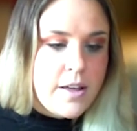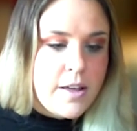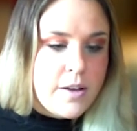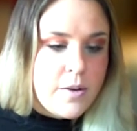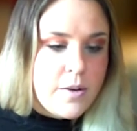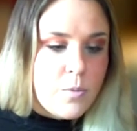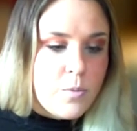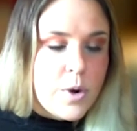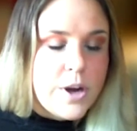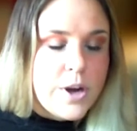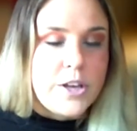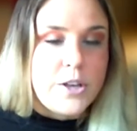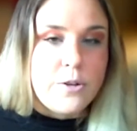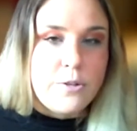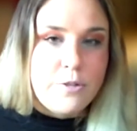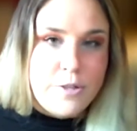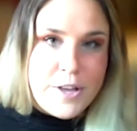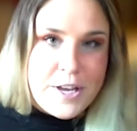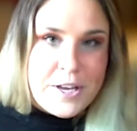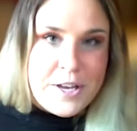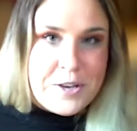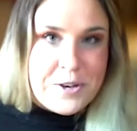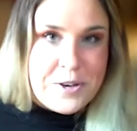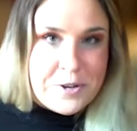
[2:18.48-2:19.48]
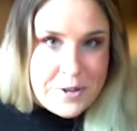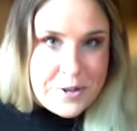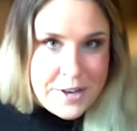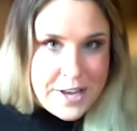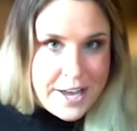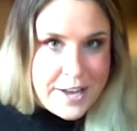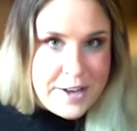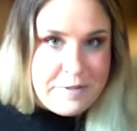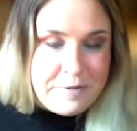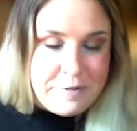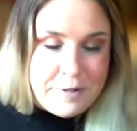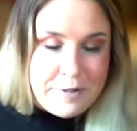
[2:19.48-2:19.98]
what you think you'll
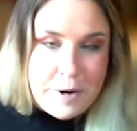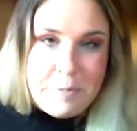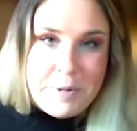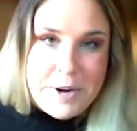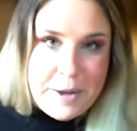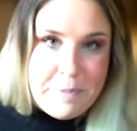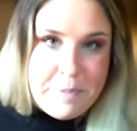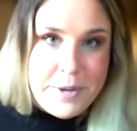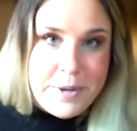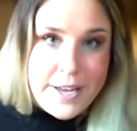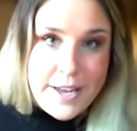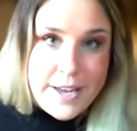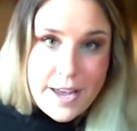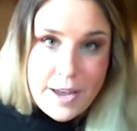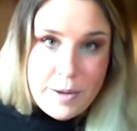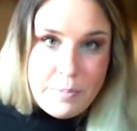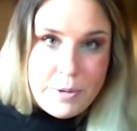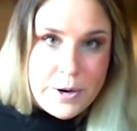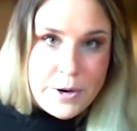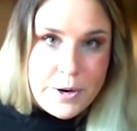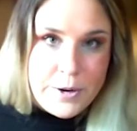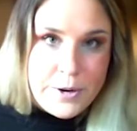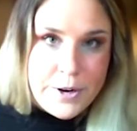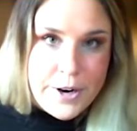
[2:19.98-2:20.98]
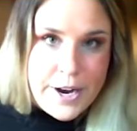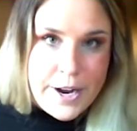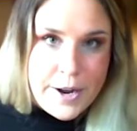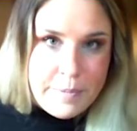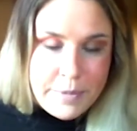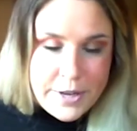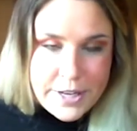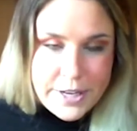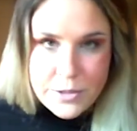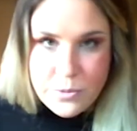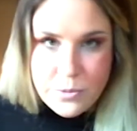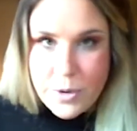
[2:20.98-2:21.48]
get from an MBA program
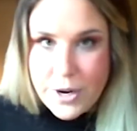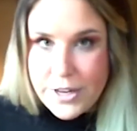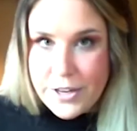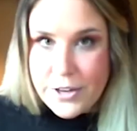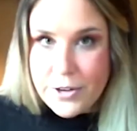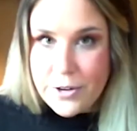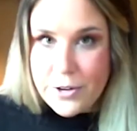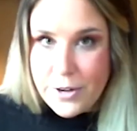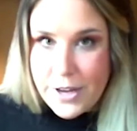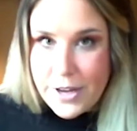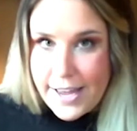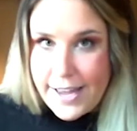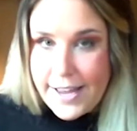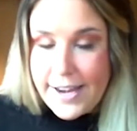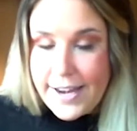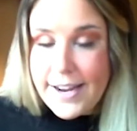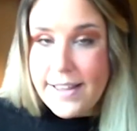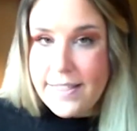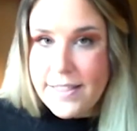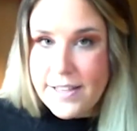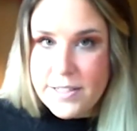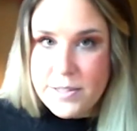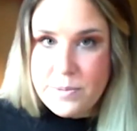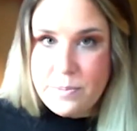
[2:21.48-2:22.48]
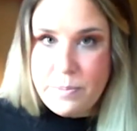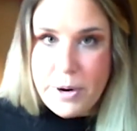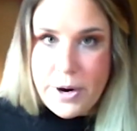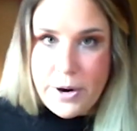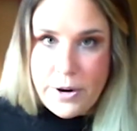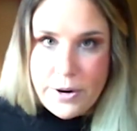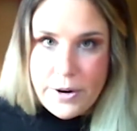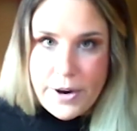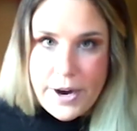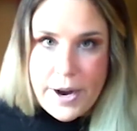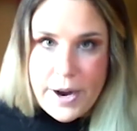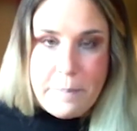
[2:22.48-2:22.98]
is what you'll get in this
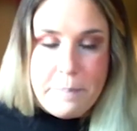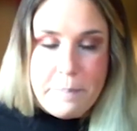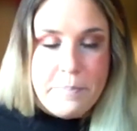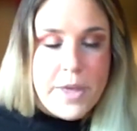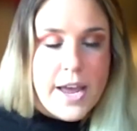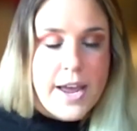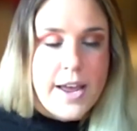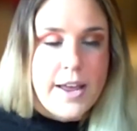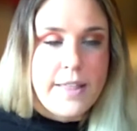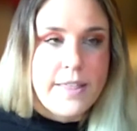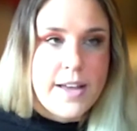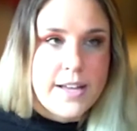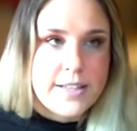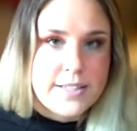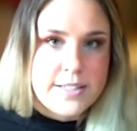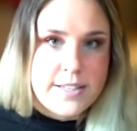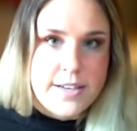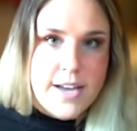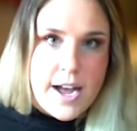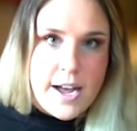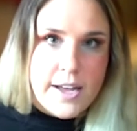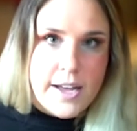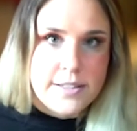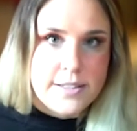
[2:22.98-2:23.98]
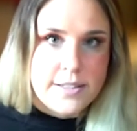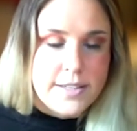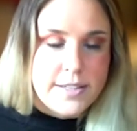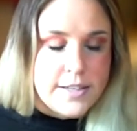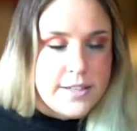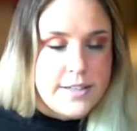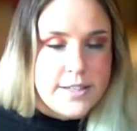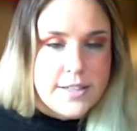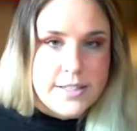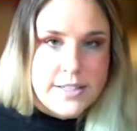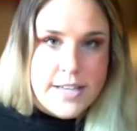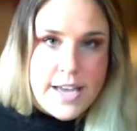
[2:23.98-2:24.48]
program. And that's not to
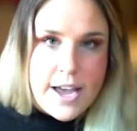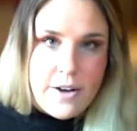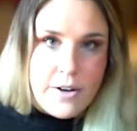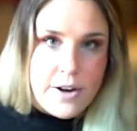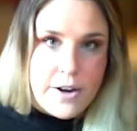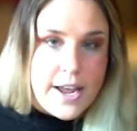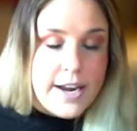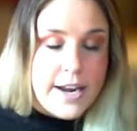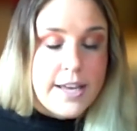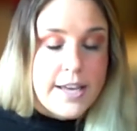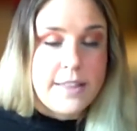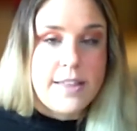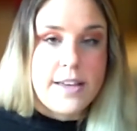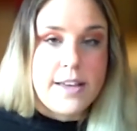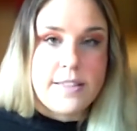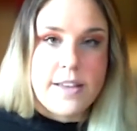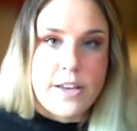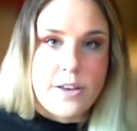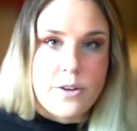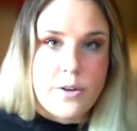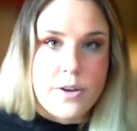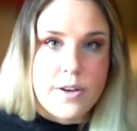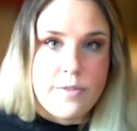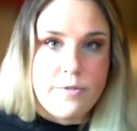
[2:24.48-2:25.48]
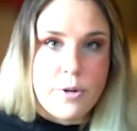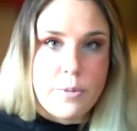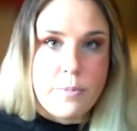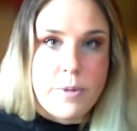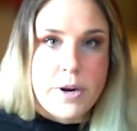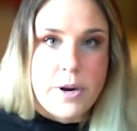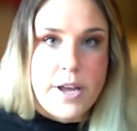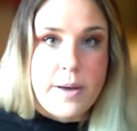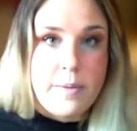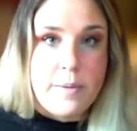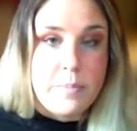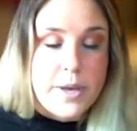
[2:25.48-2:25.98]
discount anything that you get from an
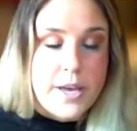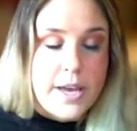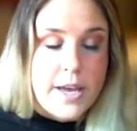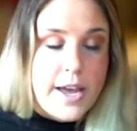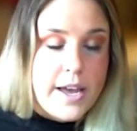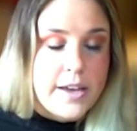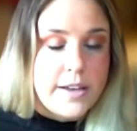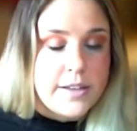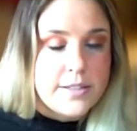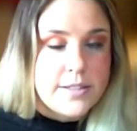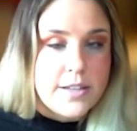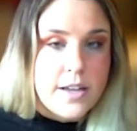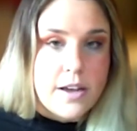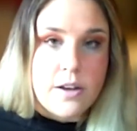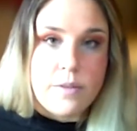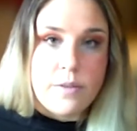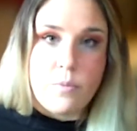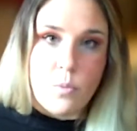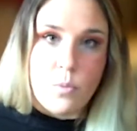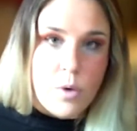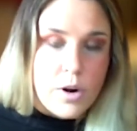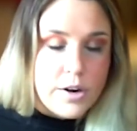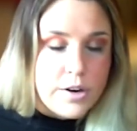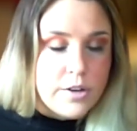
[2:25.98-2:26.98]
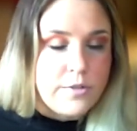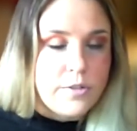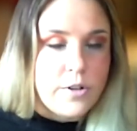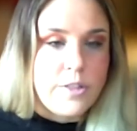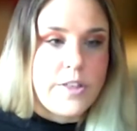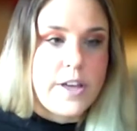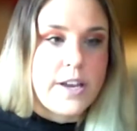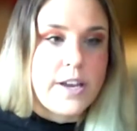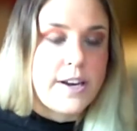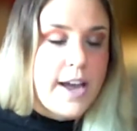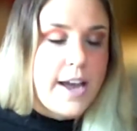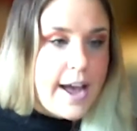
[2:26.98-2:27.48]
MBA. It's a wonderful
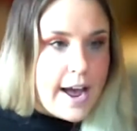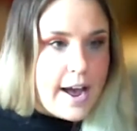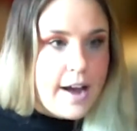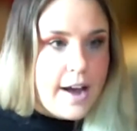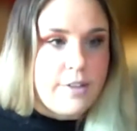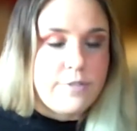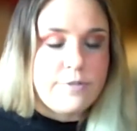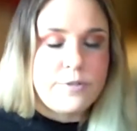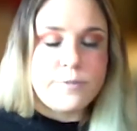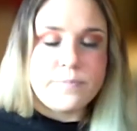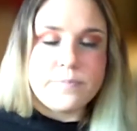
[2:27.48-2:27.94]
thing to have